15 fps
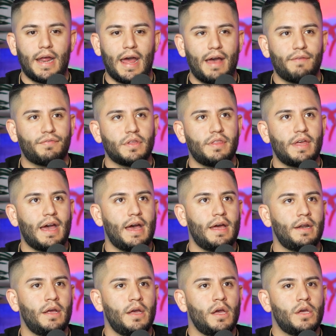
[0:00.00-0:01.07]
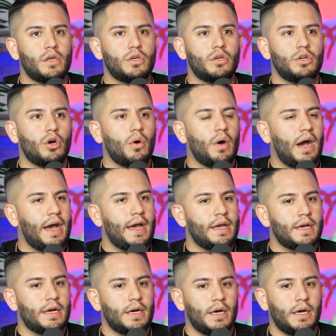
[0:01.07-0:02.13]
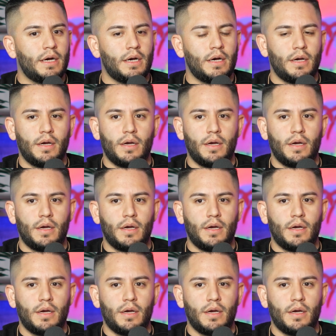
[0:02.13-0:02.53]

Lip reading: after that, I